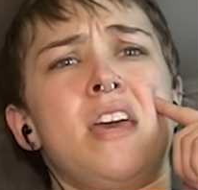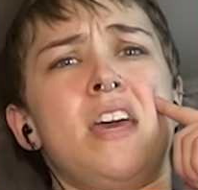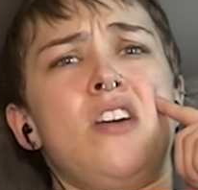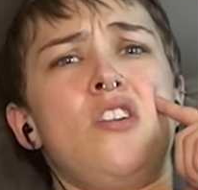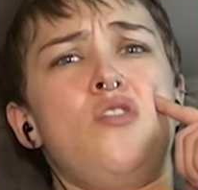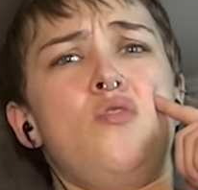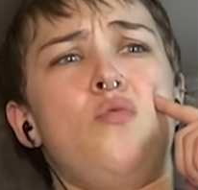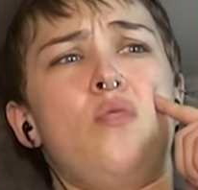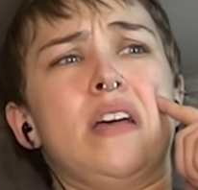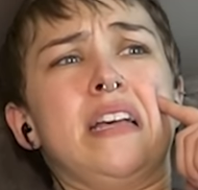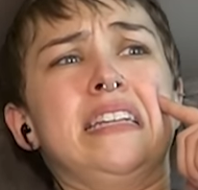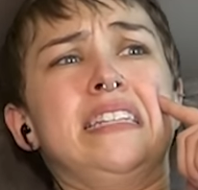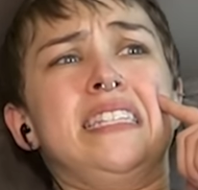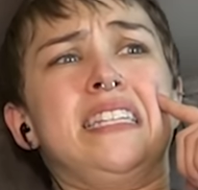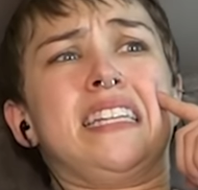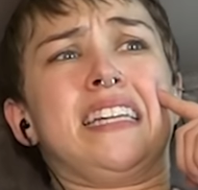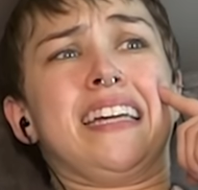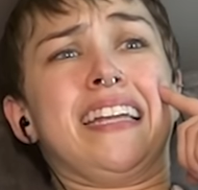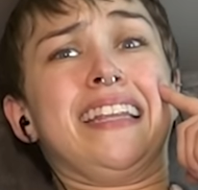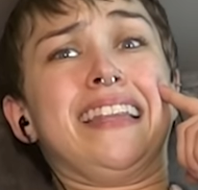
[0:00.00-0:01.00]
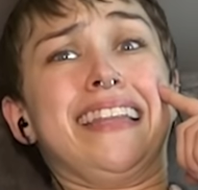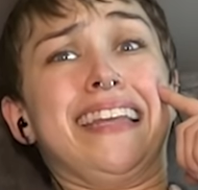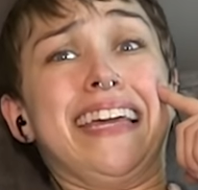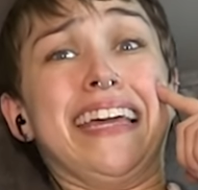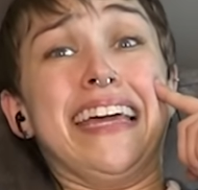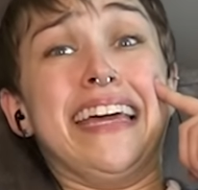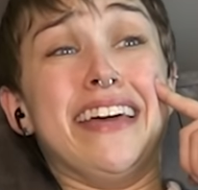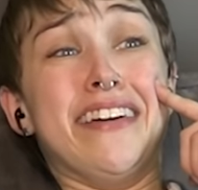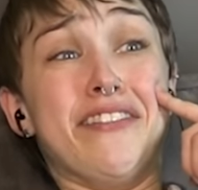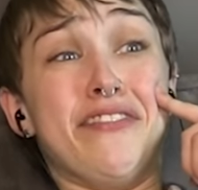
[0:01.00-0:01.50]
Ew, he's gonna
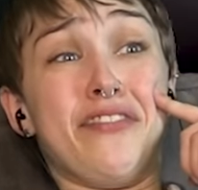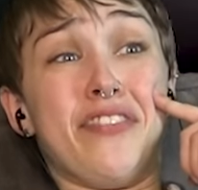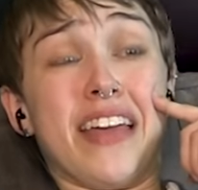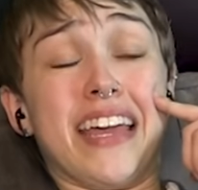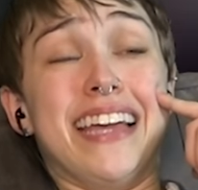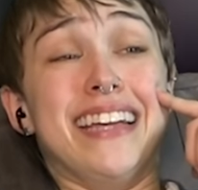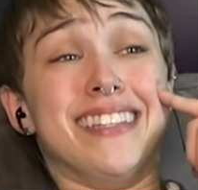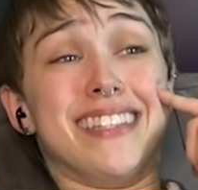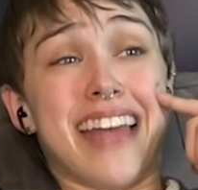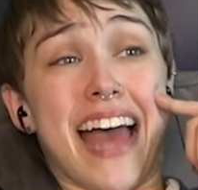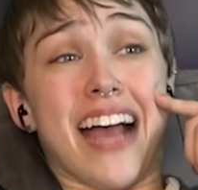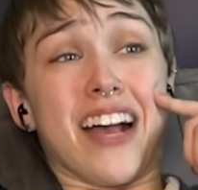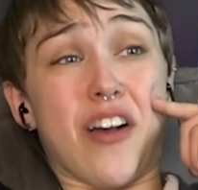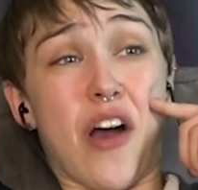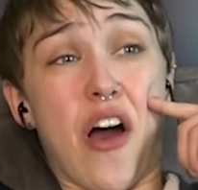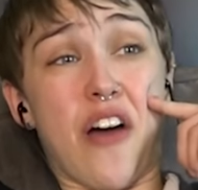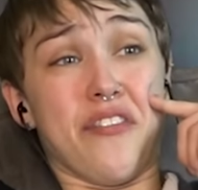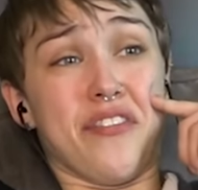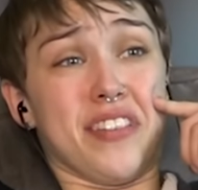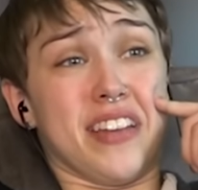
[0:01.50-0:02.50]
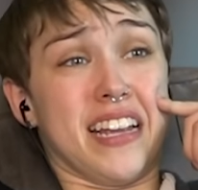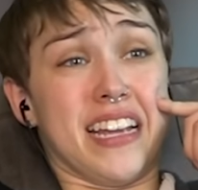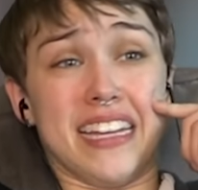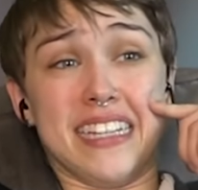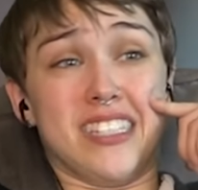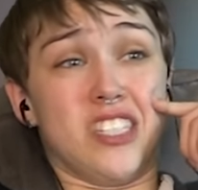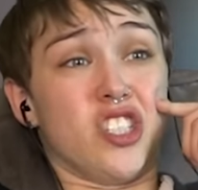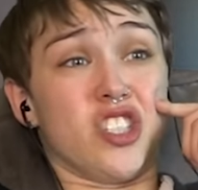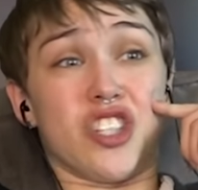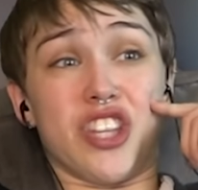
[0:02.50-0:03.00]
leave? Like he's that confident
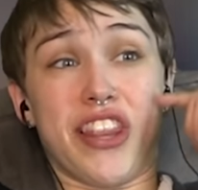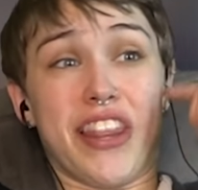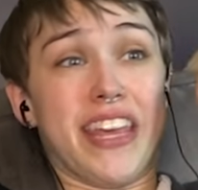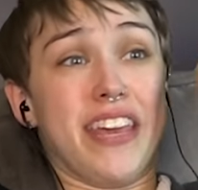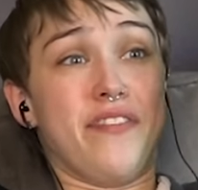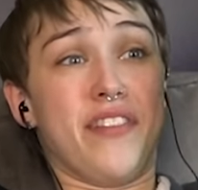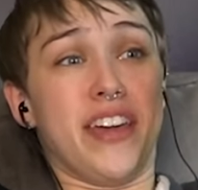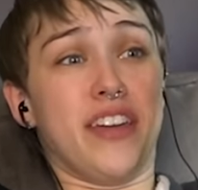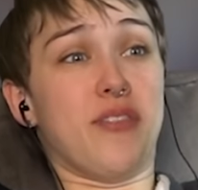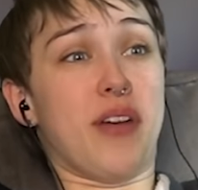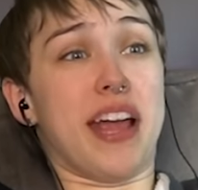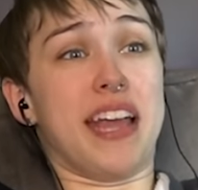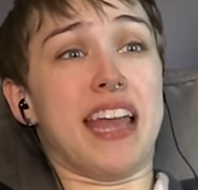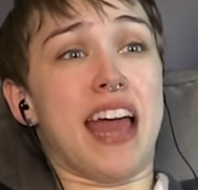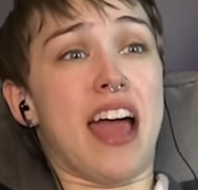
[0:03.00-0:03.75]
he's just leaving right